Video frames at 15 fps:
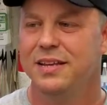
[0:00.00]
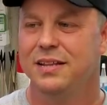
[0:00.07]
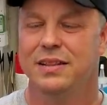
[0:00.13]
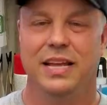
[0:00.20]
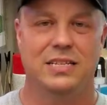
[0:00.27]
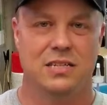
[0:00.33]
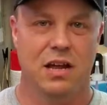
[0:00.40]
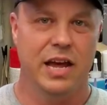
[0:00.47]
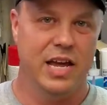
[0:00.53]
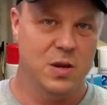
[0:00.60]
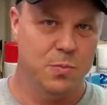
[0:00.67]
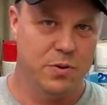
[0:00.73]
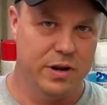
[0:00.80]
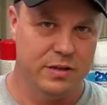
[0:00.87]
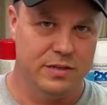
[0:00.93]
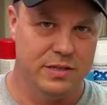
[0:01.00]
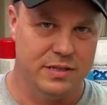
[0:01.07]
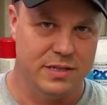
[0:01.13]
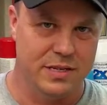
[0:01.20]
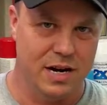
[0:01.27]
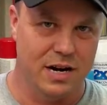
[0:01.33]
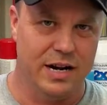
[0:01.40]
That's not how you pronounce his
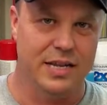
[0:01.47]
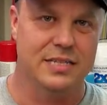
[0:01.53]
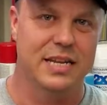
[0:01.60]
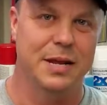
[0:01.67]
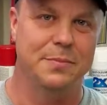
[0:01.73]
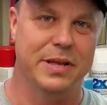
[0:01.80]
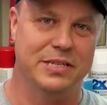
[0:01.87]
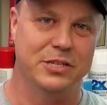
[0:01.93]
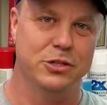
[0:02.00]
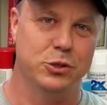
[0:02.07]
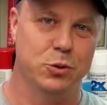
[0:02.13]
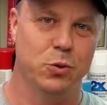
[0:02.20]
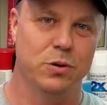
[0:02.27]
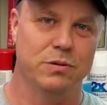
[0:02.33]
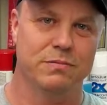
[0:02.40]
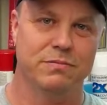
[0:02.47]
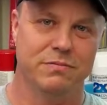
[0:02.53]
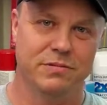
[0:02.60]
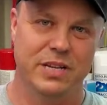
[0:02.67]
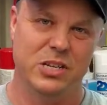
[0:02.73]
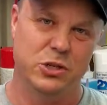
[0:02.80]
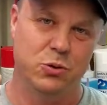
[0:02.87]
entire last name. That's short
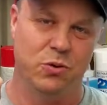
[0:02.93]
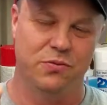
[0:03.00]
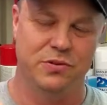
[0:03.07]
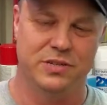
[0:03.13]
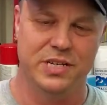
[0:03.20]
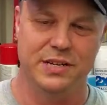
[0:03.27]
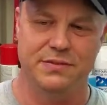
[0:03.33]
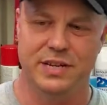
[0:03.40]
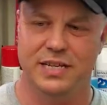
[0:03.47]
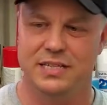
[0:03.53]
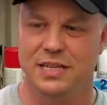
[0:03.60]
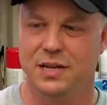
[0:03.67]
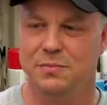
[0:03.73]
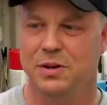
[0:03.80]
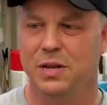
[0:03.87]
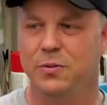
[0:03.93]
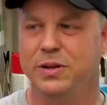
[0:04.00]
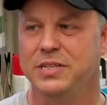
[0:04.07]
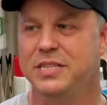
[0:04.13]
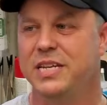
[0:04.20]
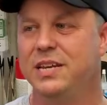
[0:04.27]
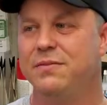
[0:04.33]
for Steve's last name. But
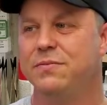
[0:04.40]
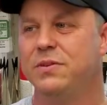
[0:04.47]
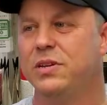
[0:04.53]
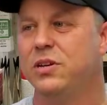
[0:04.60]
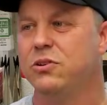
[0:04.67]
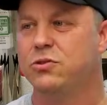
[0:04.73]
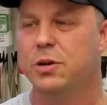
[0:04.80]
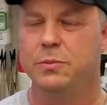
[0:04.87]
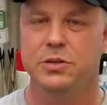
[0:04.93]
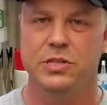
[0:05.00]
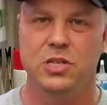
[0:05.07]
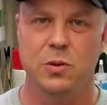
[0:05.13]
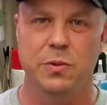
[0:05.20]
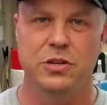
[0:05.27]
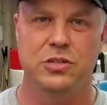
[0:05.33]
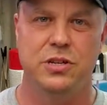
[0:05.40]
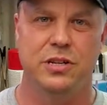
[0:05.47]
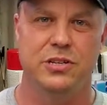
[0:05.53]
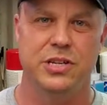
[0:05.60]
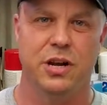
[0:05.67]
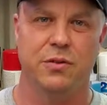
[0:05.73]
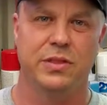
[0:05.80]
anyway, Steve contributes so much to
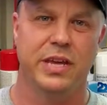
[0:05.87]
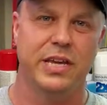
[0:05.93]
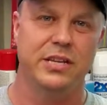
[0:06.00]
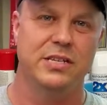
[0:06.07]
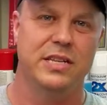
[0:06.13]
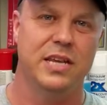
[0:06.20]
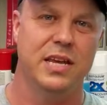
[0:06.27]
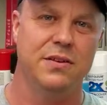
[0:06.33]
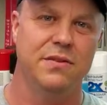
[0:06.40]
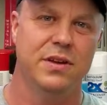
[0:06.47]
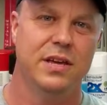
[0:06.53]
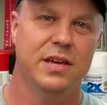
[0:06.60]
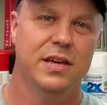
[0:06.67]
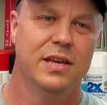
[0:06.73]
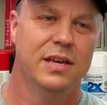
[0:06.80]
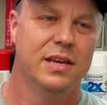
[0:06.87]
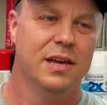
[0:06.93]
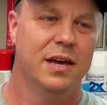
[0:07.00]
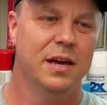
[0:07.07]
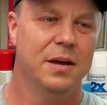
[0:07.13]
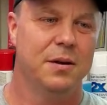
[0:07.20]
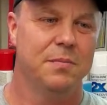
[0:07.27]
the channel. Thank you, Steve.
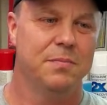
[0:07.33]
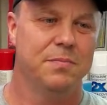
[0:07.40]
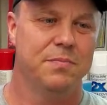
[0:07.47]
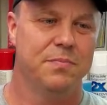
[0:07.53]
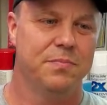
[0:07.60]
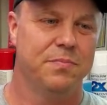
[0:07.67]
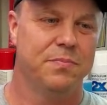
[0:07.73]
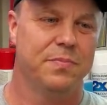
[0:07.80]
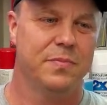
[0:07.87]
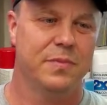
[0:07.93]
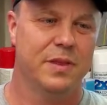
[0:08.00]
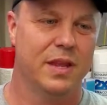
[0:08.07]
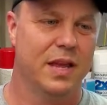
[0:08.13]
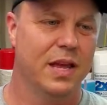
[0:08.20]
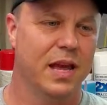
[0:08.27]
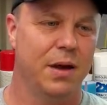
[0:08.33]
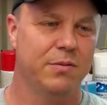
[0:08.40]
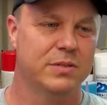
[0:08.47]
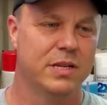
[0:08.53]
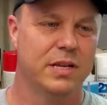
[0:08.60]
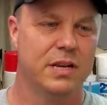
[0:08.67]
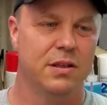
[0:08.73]
I
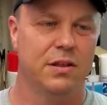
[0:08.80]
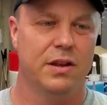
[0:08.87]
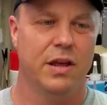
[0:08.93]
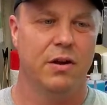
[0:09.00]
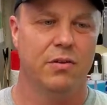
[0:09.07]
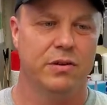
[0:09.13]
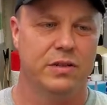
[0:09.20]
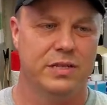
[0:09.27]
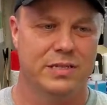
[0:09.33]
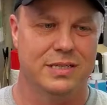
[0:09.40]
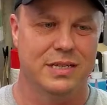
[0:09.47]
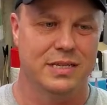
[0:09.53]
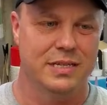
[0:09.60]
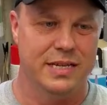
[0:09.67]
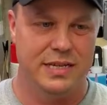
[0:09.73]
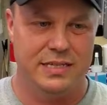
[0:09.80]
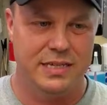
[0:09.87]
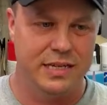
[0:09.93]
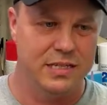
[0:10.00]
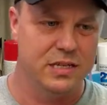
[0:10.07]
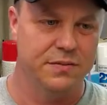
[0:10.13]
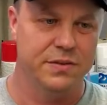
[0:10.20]
was looking the other day on the
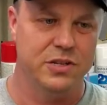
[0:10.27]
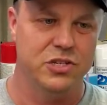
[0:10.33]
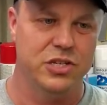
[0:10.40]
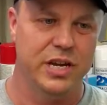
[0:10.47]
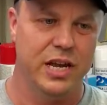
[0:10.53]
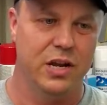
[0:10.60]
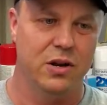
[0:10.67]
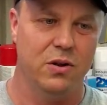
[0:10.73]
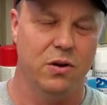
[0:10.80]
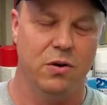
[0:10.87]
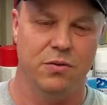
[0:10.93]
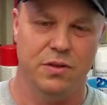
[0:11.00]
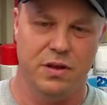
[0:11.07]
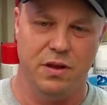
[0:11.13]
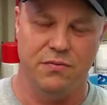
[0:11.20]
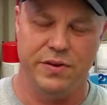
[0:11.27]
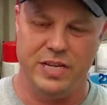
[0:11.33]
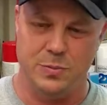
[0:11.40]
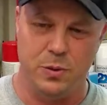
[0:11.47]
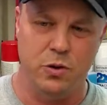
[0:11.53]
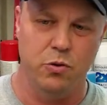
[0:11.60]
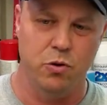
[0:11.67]
statistics of the channel, or the
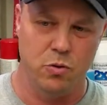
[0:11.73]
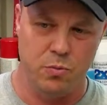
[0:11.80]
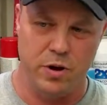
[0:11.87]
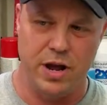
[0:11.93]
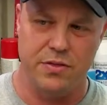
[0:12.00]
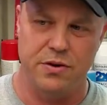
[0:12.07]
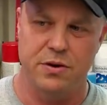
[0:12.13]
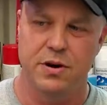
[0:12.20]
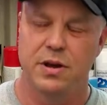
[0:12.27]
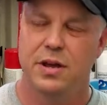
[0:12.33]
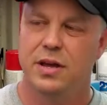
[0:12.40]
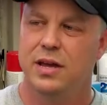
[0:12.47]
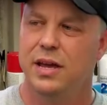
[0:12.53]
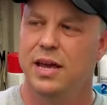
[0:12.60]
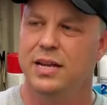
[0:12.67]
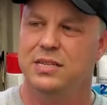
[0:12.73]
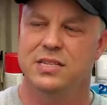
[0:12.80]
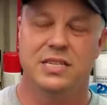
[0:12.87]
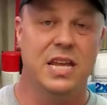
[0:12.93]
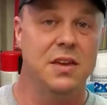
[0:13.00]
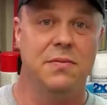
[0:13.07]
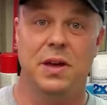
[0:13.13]
Facebook group rather, and
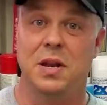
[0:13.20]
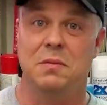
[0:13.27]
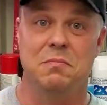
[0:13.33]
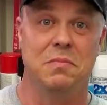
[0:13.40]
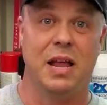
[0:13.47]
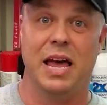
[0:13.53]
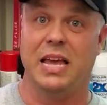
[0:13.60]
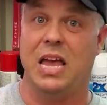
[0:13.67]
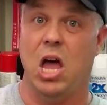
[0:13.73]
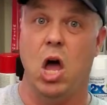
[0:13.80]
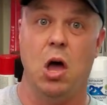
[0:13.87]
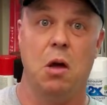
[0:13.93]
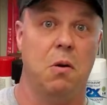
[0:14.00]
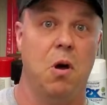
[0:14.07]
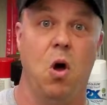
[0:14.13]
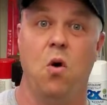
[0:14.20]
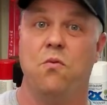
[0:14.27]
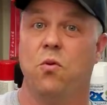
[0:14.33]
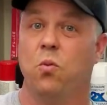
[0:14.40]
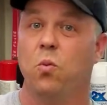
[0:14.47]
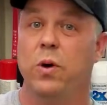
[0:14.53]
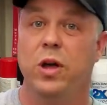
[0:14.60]
Steve had like
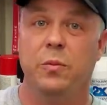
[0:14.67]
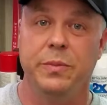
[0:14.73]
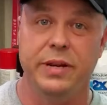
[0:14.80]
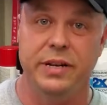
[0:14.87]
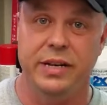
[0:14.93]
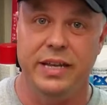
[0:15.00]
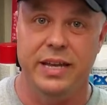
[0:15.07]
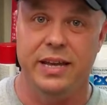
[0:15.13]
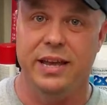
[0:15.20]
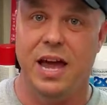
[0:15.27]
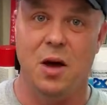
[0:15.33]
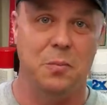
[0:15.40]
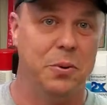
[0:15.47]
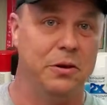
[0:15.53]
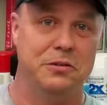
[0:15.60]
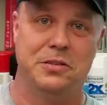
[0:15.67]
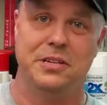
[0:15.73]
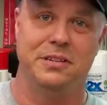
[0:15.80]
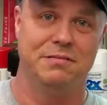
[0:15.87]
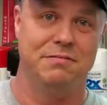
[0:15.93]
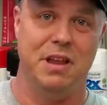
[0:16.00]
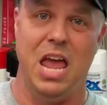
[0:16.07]
overwhelmingly
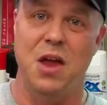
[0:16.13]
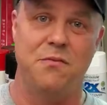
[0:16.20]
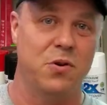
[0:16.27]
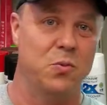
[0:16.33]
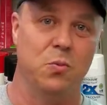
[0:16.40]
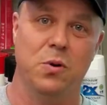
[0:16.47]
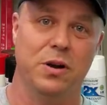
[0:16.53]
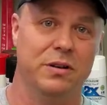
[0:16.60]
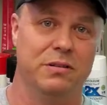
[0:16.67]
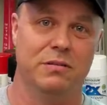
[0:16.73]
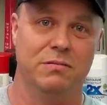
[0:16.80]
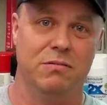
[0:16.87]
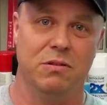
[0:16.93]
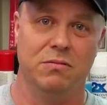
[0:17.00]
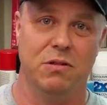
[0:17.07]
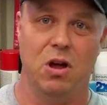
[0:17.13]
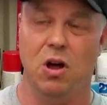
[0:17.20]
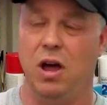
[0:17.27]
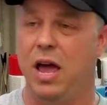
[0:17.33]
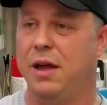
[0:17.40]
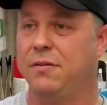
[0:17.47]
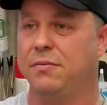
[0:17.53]
outposted everyone
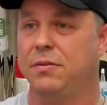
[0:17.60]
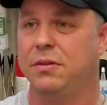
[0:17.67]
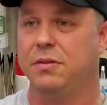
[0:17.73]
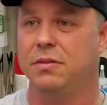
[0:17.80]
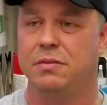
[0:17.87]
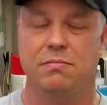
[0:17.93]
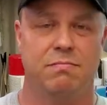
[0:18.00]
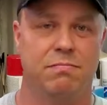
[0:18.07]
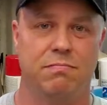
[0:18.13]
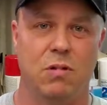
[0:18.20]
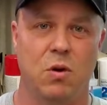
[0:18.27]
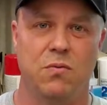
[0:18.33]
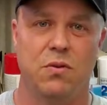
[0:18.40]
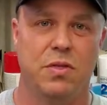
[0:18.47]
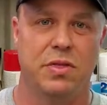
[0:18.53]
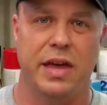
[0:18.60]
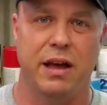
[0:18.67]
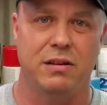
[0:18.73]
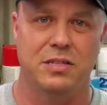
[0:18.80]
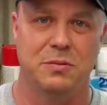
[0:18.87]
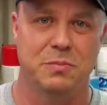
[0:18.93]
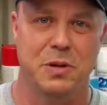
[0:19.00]
out of the over
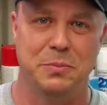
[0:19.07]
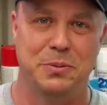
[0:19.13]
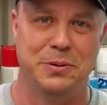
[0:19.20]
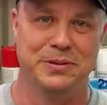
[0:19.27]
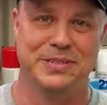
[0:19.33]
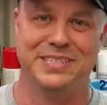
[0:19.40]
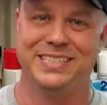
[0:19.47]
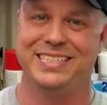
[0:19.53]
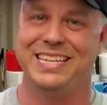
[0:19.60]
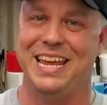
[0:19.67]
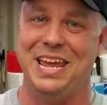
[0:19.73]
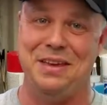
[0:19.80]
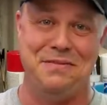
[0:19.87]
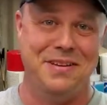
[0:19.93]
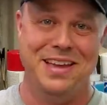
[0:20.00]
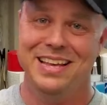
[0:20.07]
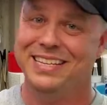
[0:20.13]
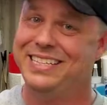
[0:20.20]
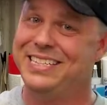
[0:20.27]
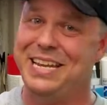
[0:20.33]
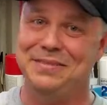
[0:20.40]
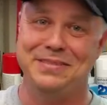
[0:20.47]
1,000 members.
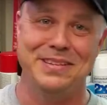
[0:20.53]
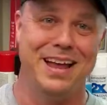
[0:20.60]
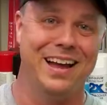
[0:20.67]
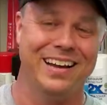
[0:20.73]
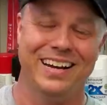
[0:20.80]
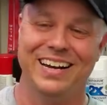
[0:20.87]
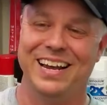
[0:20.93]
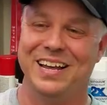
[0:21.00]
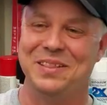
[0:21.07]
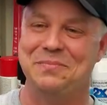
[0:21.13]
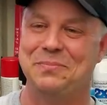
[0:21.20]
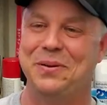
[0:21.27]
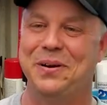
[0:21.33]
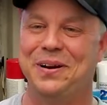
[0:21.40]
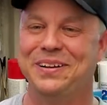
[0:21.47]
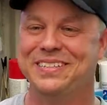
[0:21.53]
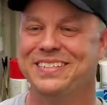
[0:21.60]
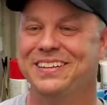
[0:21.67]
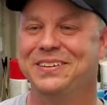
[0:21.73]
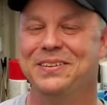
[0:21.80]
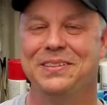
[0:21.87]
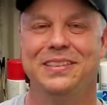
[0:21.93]
Steve's knocking it out of the park.
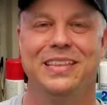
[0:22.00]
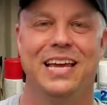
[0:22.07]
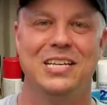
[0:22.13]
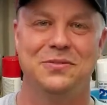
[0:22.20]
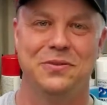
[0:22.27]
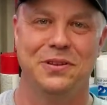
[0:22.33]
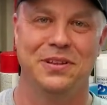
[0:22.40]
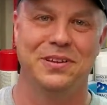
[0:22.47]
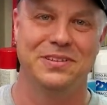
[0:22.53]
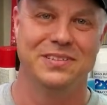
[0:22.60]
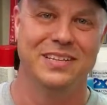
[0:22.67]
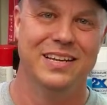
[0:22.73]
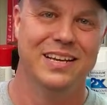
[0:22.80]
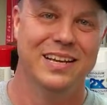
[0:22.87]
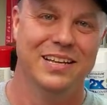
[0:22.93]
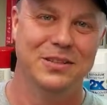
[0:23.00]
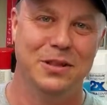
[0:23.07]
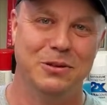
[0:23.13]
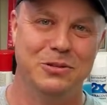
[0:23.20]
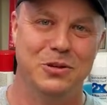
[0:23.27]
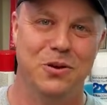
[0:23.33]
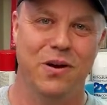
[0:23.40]
So thanks for
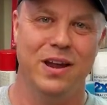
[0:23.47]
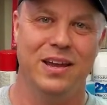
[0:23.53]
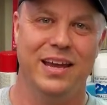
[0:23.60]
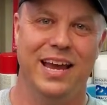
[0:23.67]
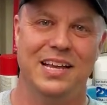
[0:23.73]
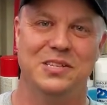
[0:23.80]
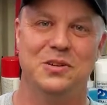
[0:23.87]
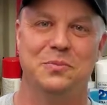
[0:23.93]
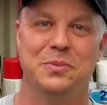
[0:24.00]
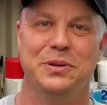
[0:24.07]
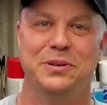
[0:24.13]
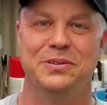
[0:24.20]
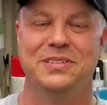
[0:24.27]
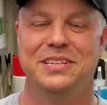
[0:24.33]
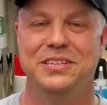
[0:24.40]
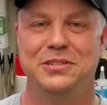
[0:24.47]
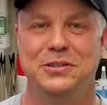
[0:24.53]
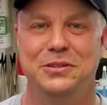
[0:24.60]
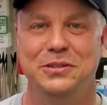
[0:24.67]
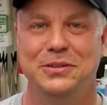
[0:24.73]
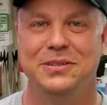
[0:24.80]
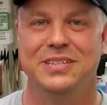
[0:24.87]
those great gasser builds that
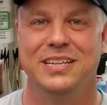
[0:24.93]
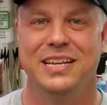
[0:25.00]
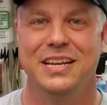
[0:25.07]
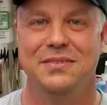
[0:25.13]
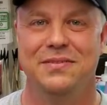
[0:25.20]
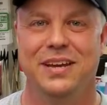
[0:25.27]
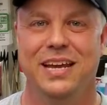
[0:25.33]
you do, Steve.